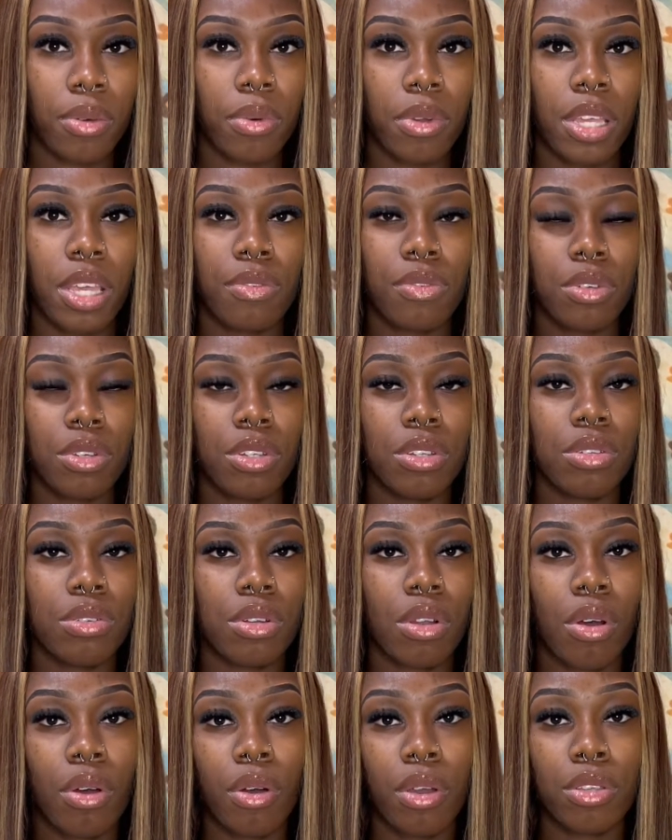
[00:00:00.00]
if you could do it
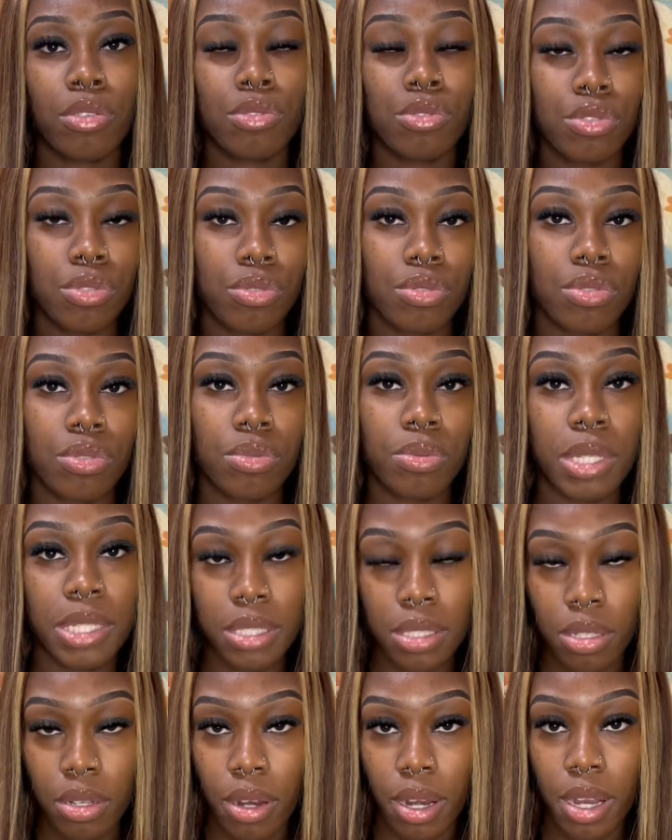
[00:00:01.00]
on YouTube,
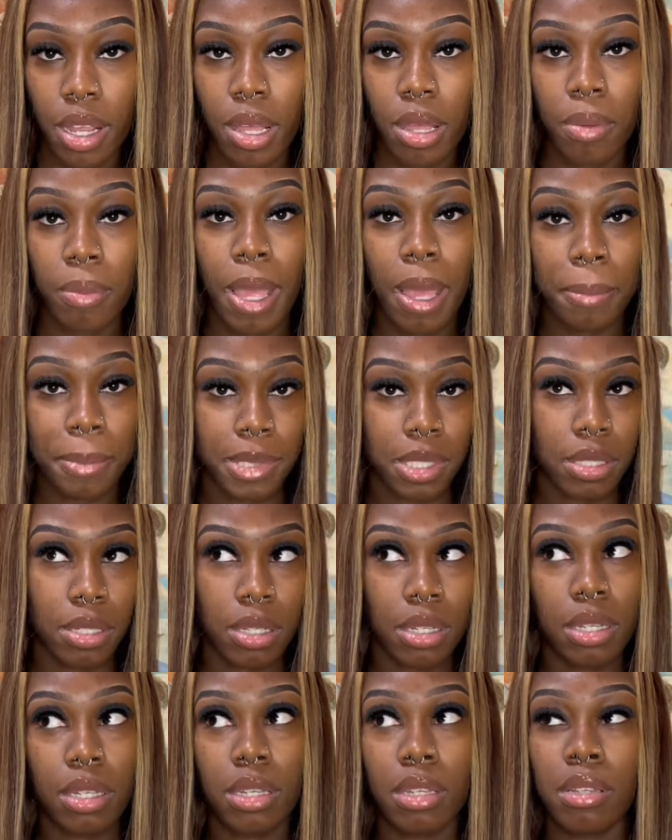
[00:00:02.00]
Instagram,
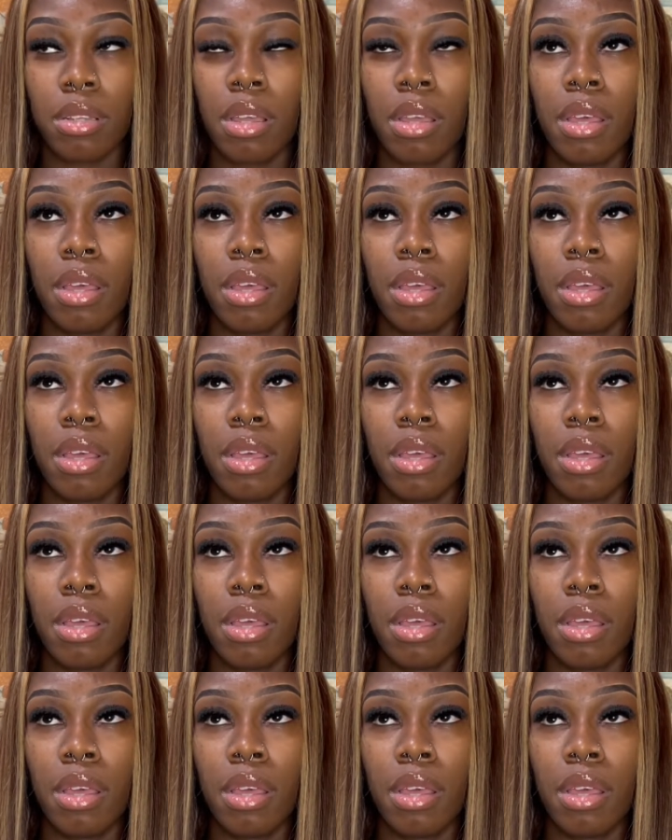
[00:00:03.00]
Amazon,